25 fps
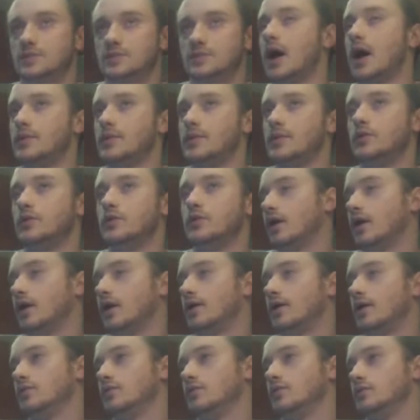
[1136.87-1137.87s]
But
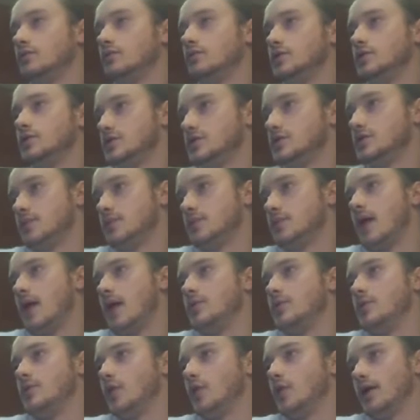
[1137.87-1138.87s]
like once,
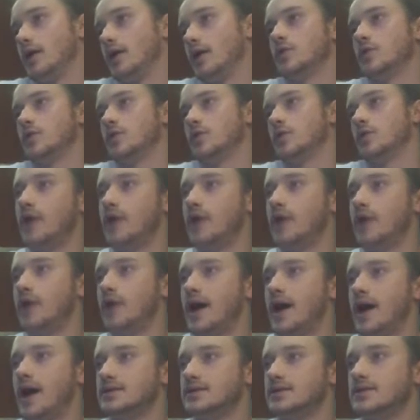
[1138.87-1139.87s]
I got
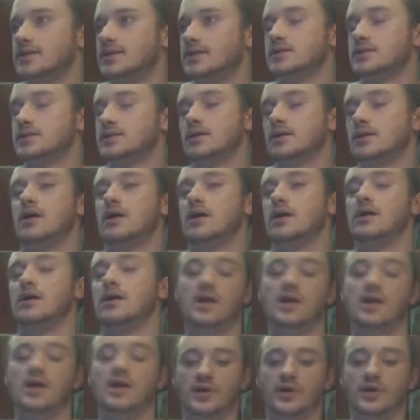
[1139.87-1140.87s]
wheelies
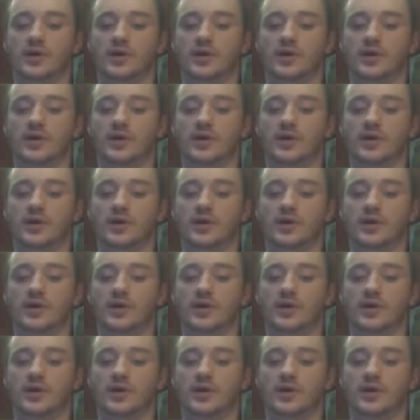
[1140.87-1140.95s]
down